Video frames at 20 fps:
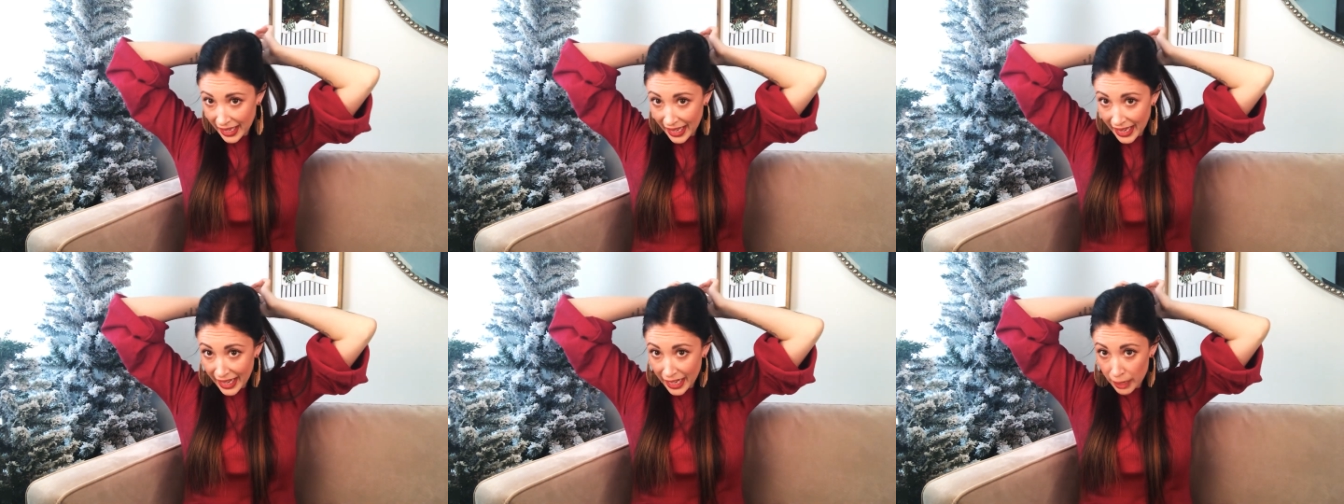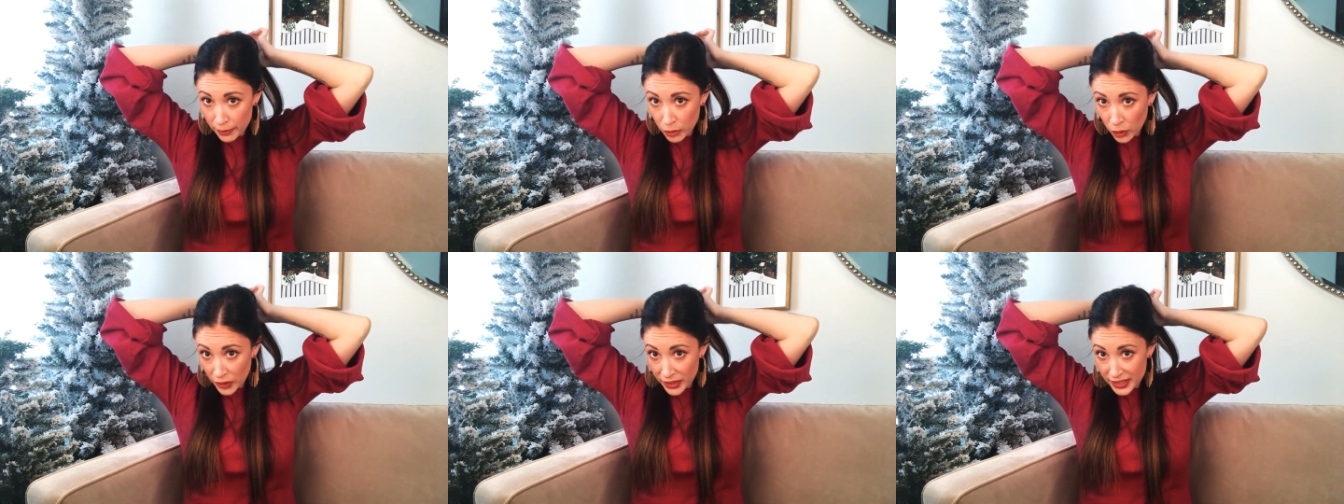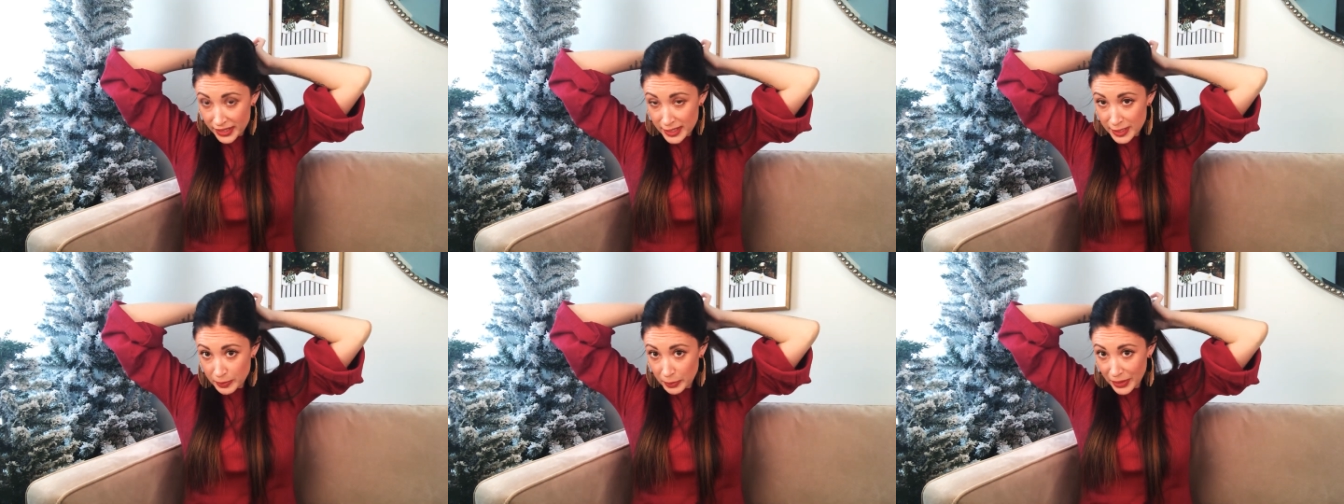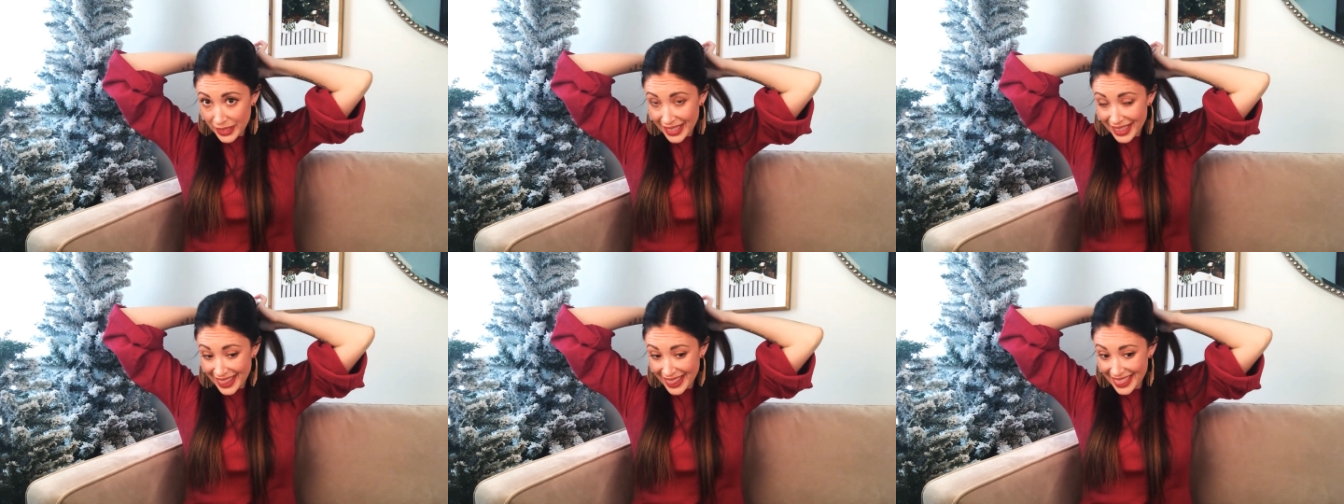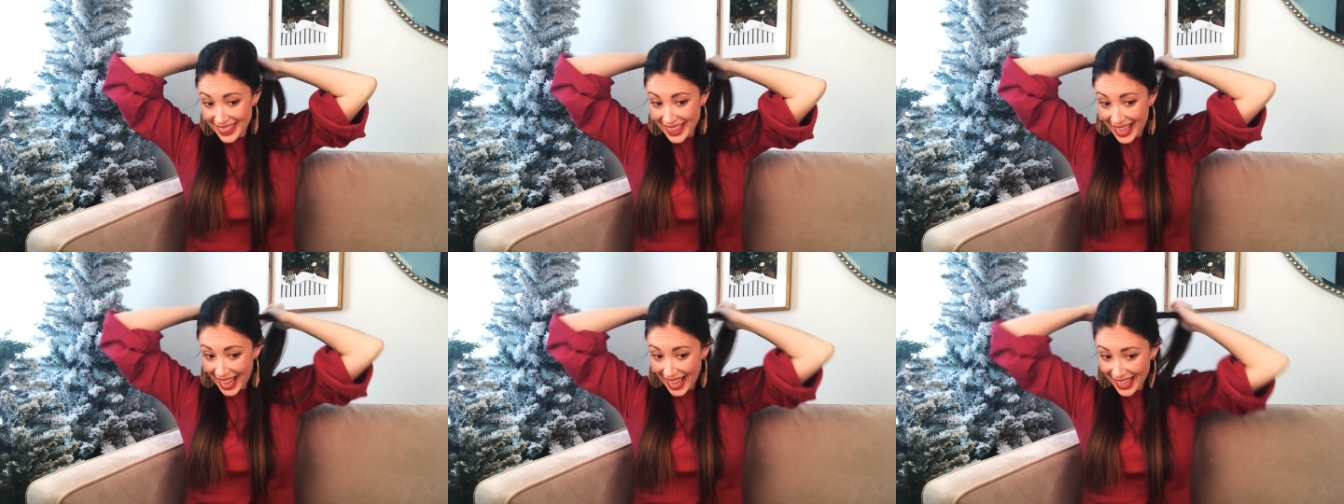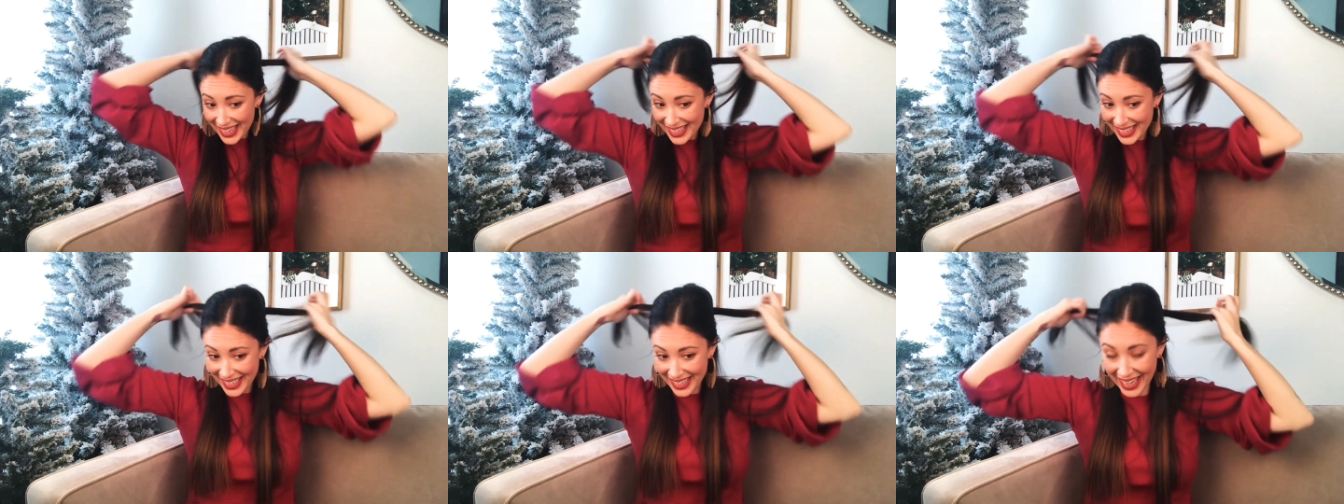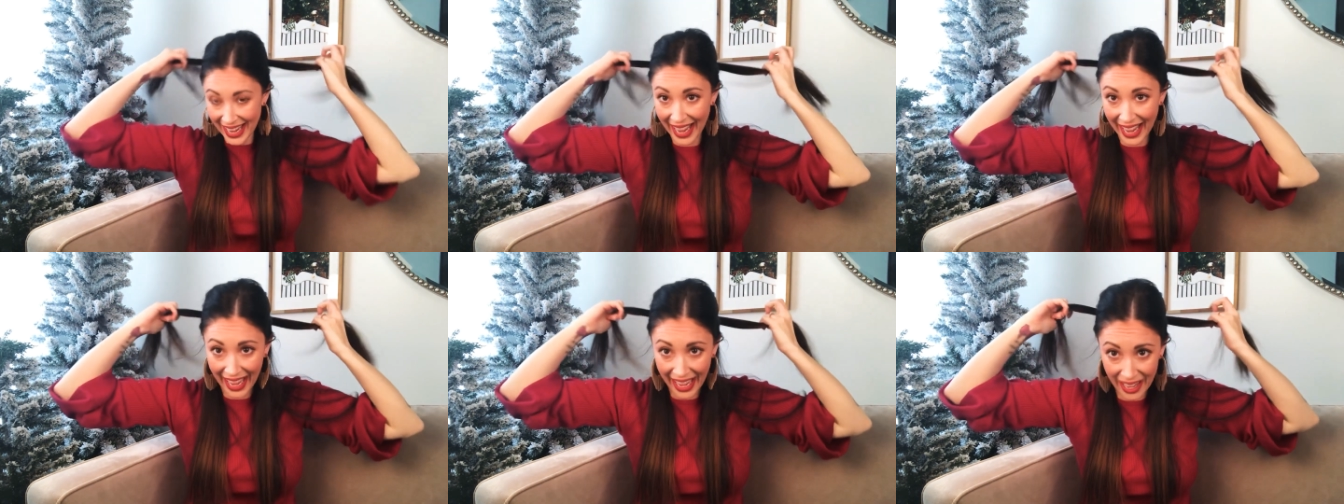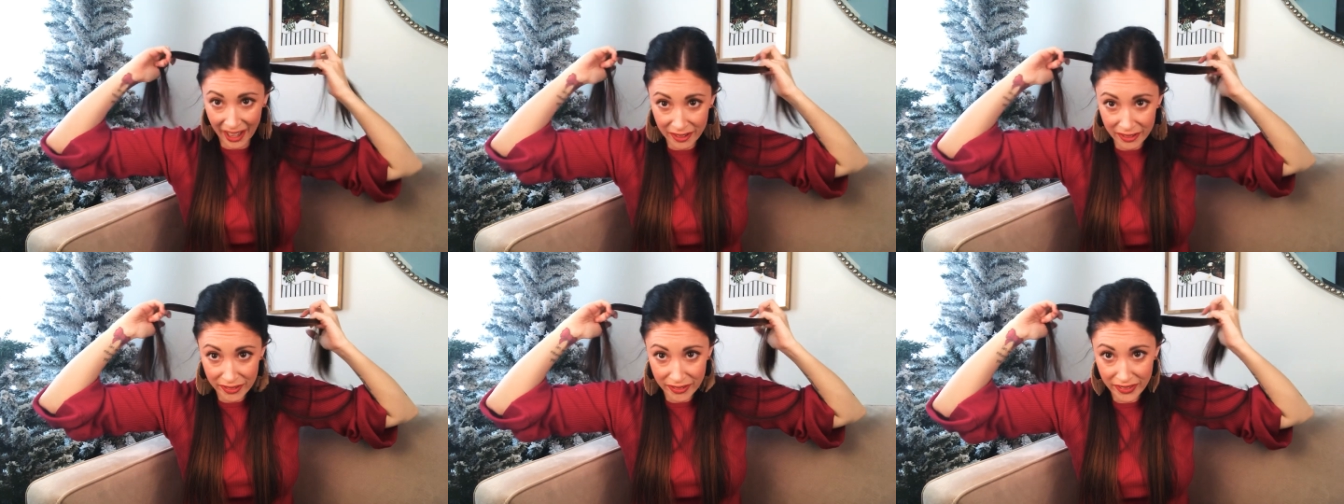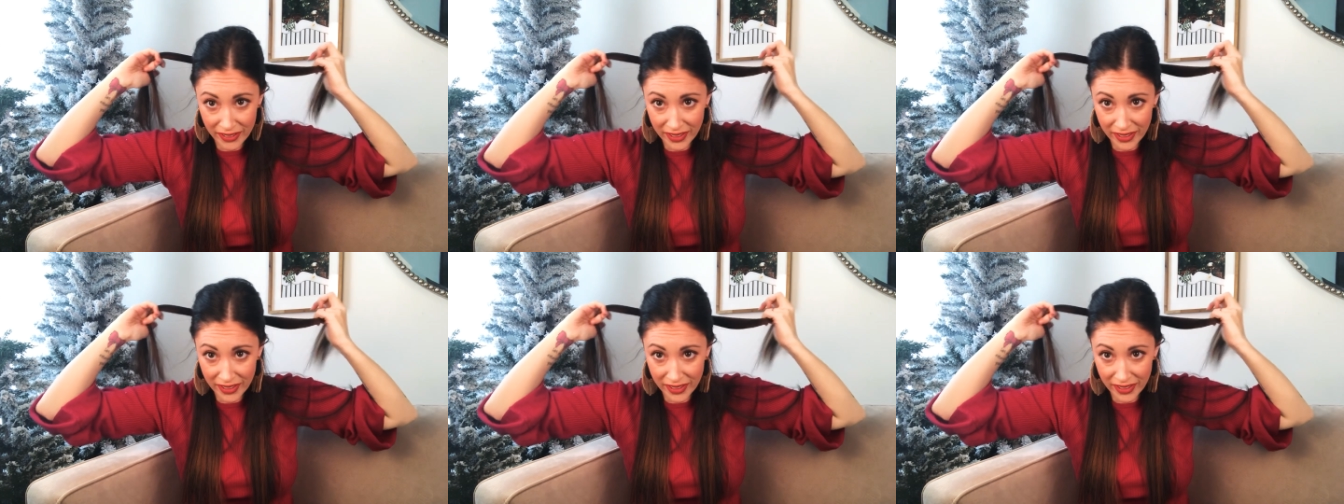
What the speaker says: and I'm going to split that in half